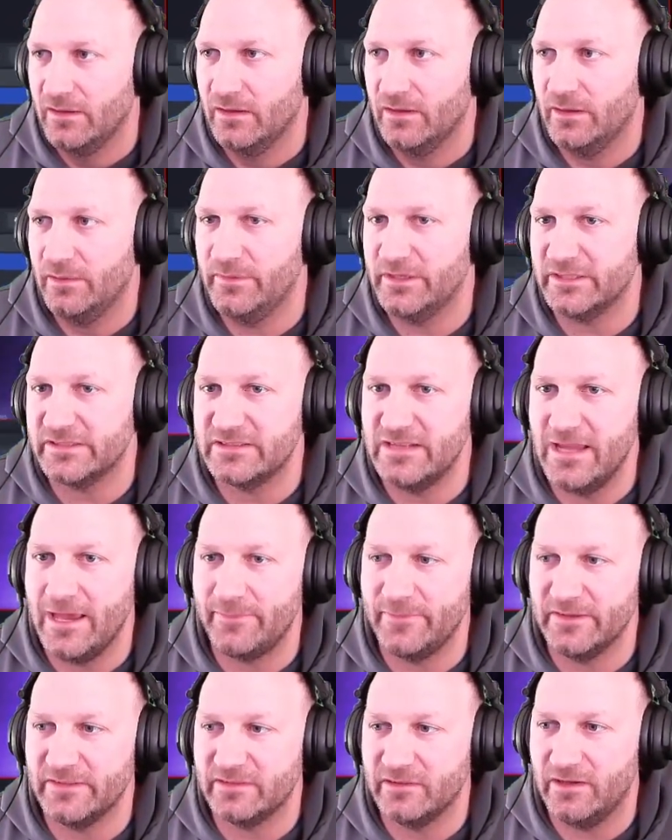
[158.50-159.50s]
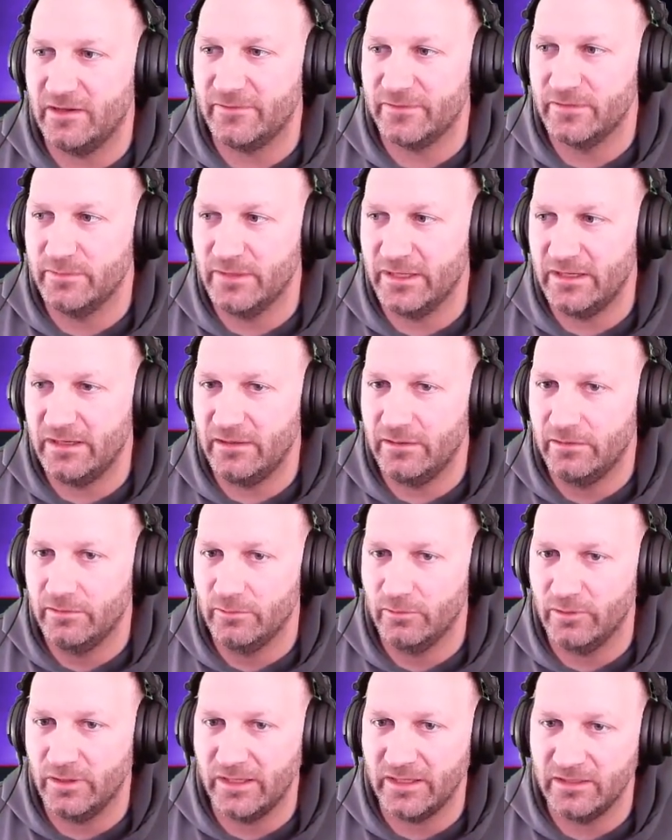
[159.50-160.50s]
I'm going to snap this off to my
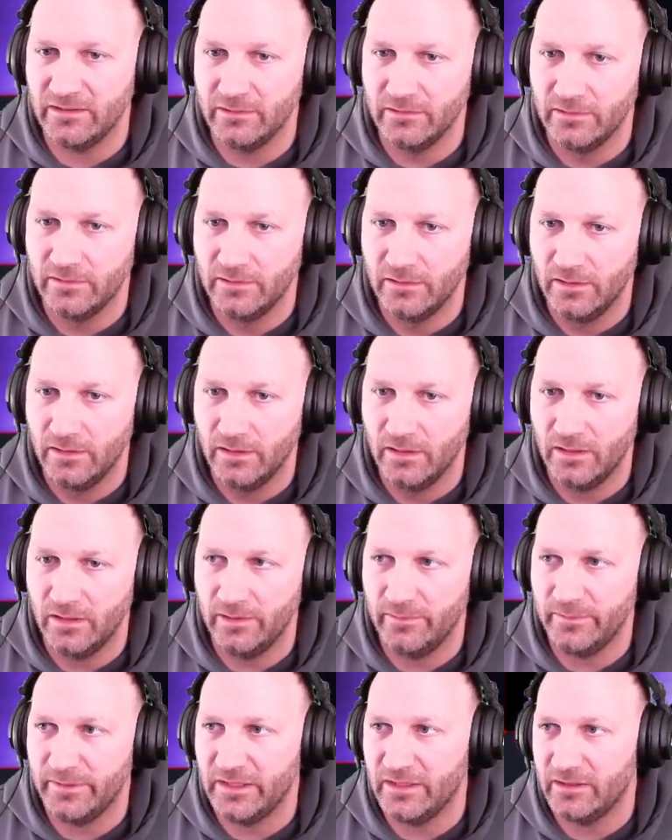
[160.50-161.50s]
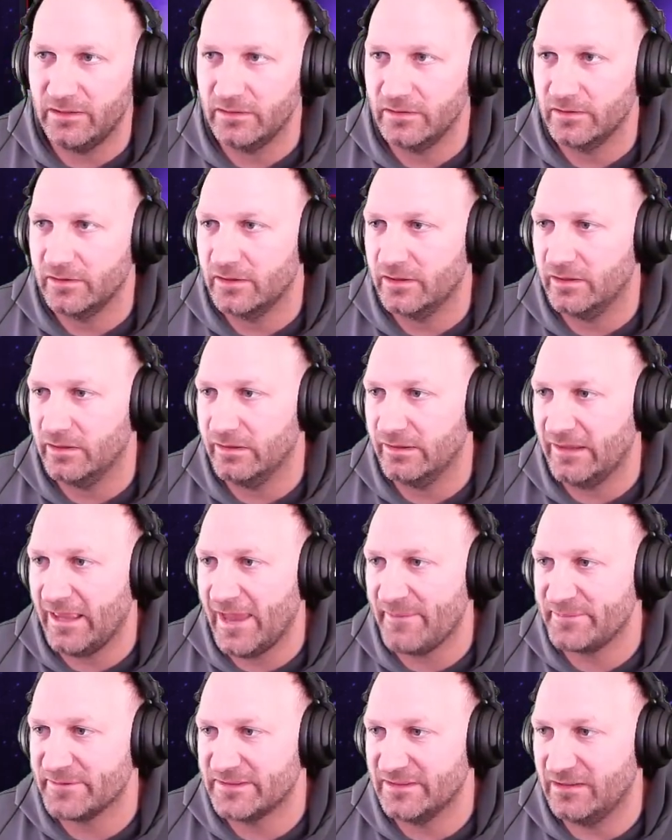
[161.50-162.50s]
right. I'm going to
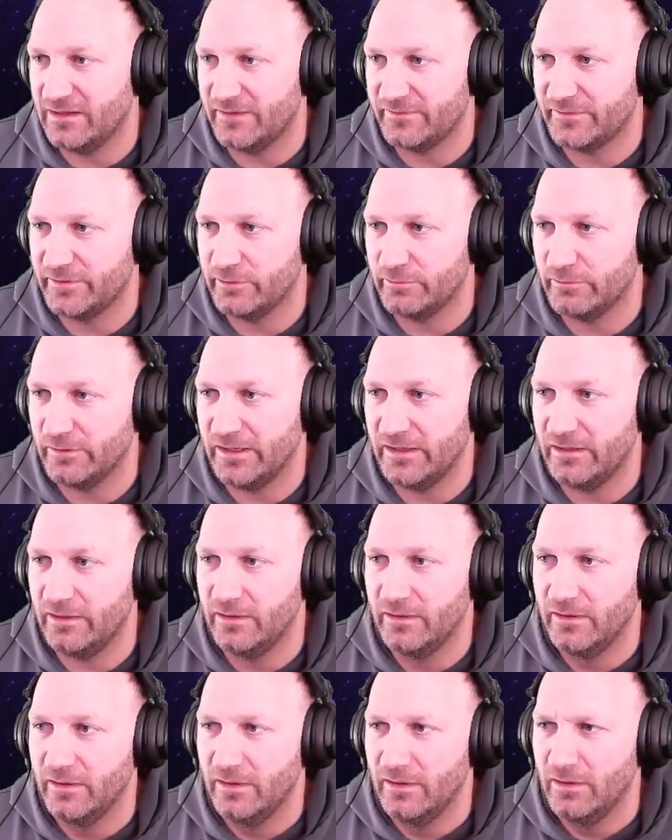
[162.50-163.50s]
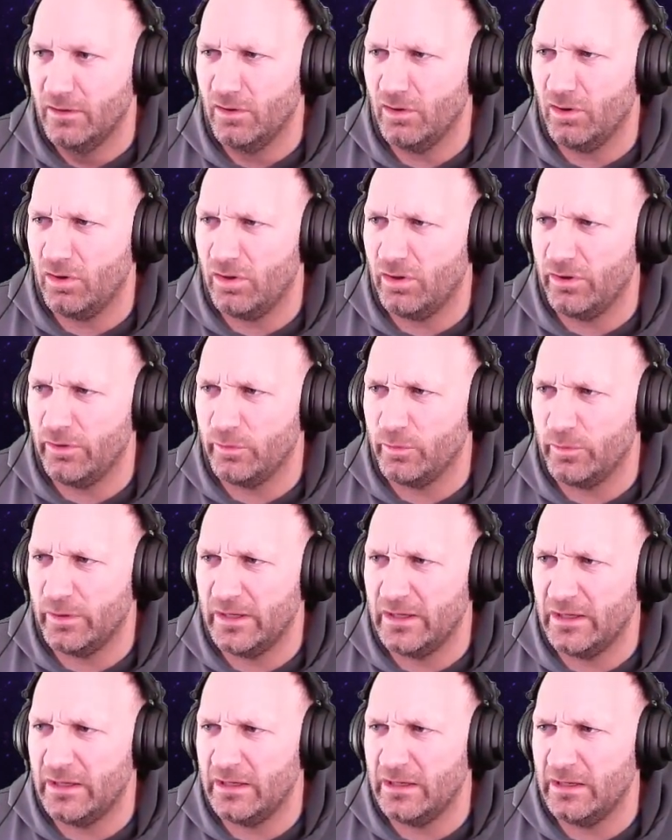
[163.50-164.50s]
collapse it off to the right all the
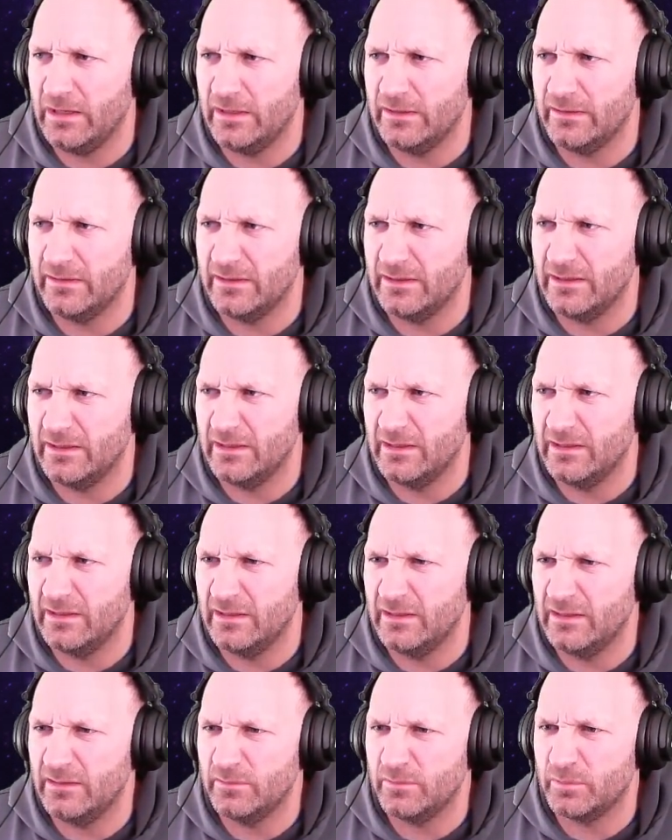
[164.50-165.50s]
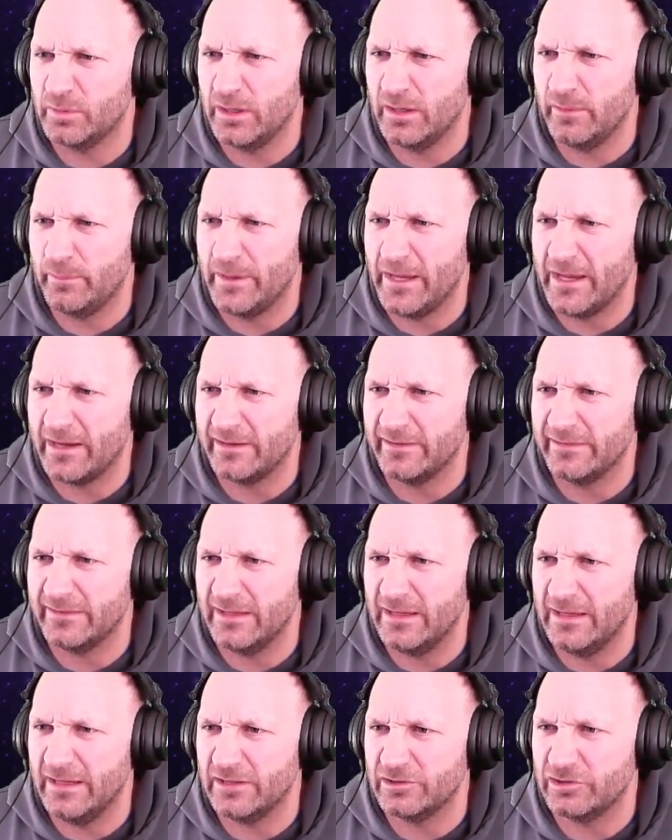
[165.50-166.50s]
way and then bring it back because
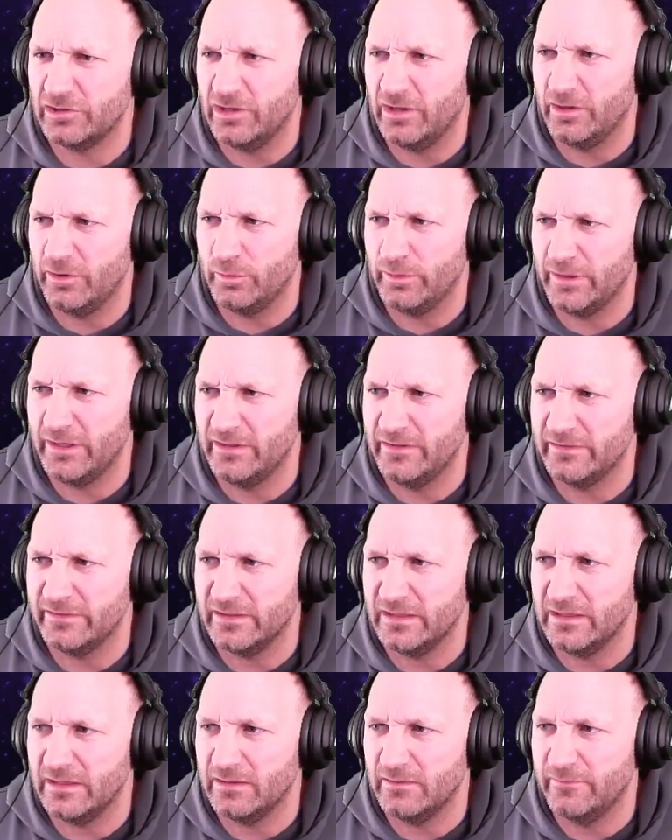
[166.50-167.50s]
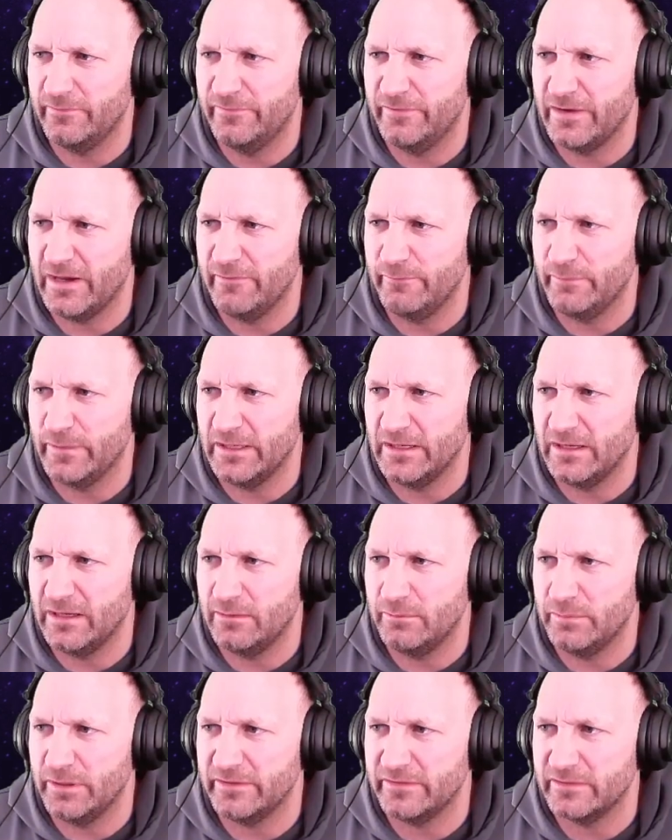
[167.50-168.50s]
actually all the way is like 5 by
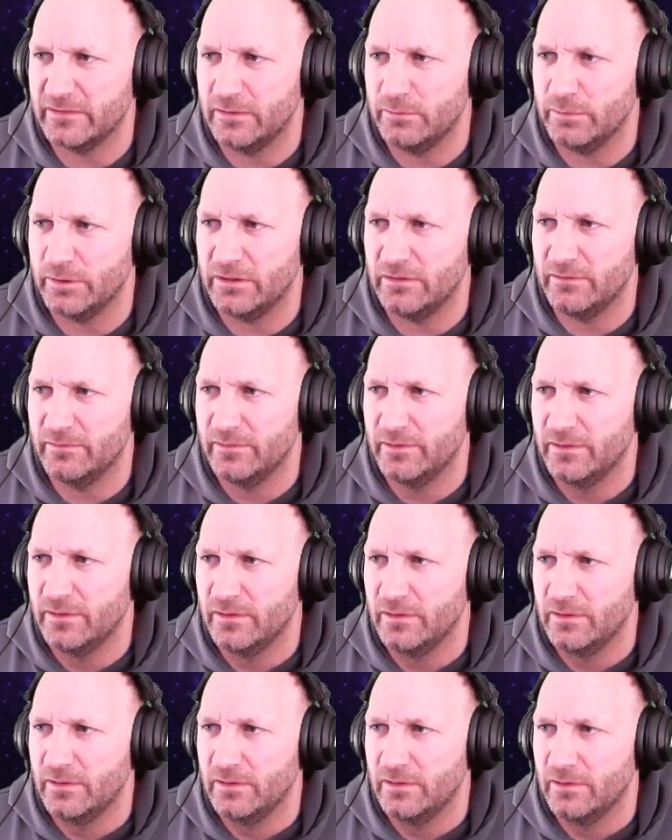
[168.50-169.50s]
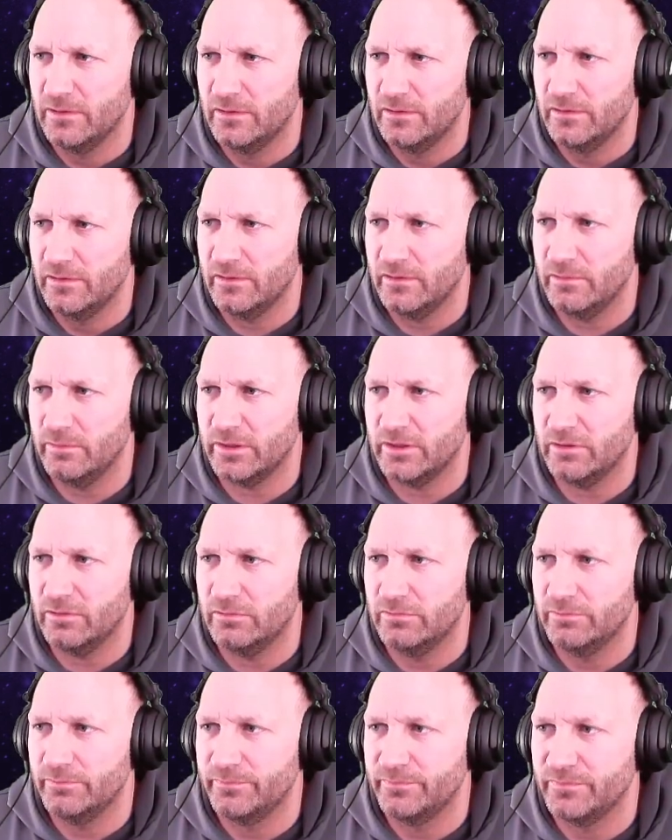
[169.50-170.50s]
9 basically, but there we
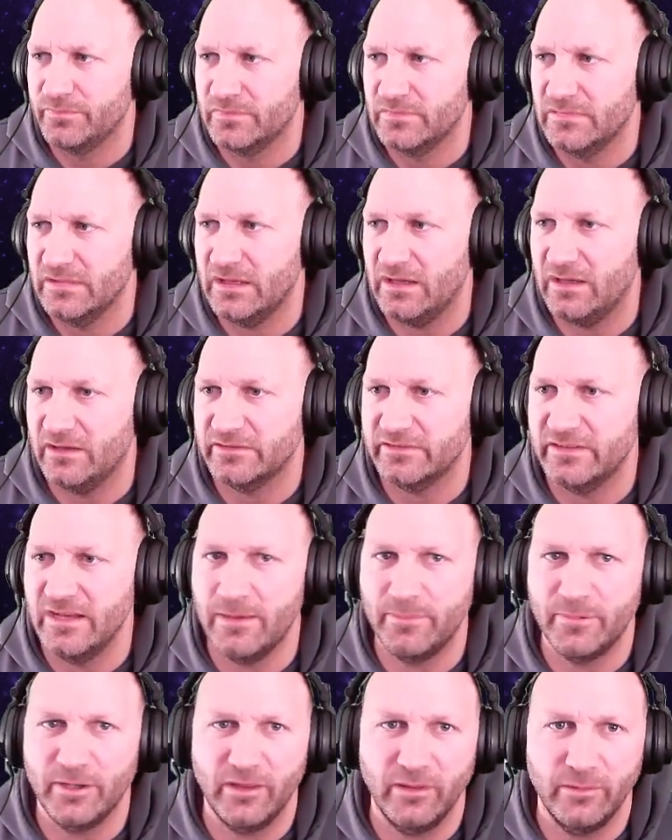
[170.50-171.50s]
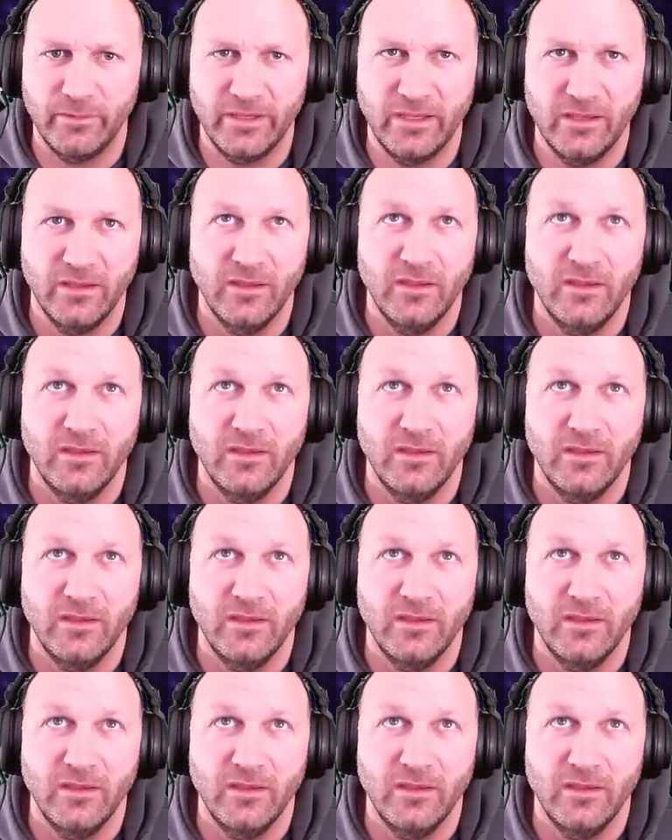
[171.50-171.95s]
go. Yeah, snap it all the way.